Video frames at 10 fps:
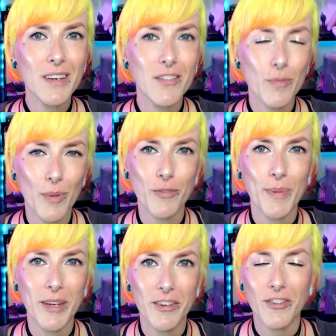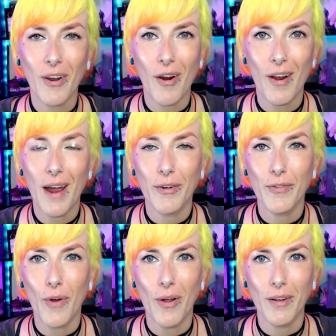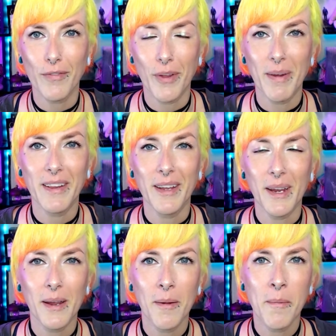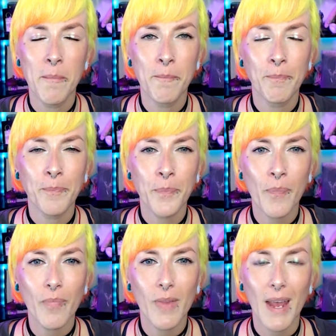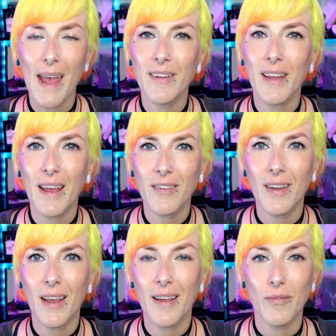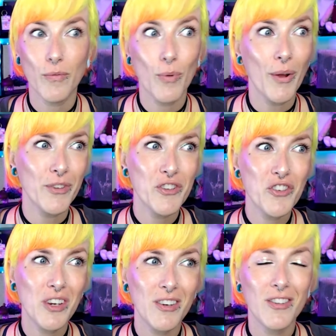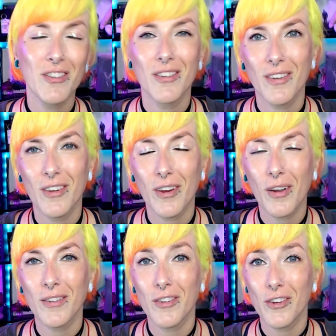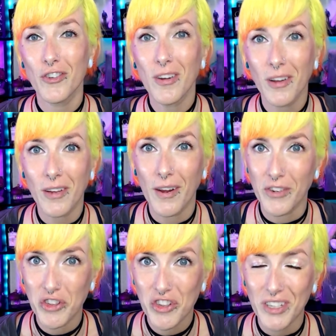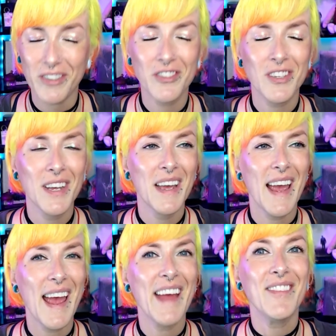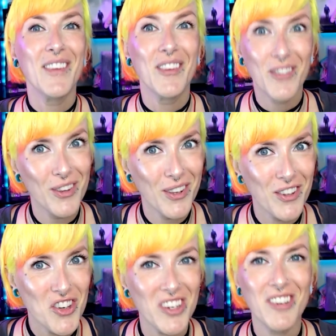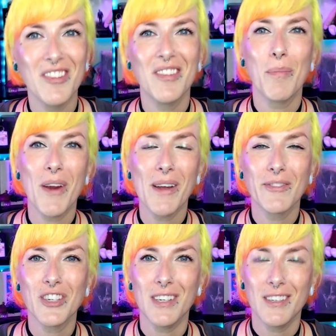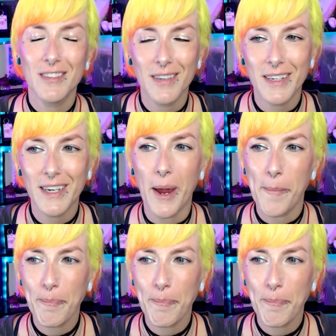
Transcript: must be the star out of all of them, I think. And well, the cheese, the chocolate covered cheese and the brown cheese. Yeah.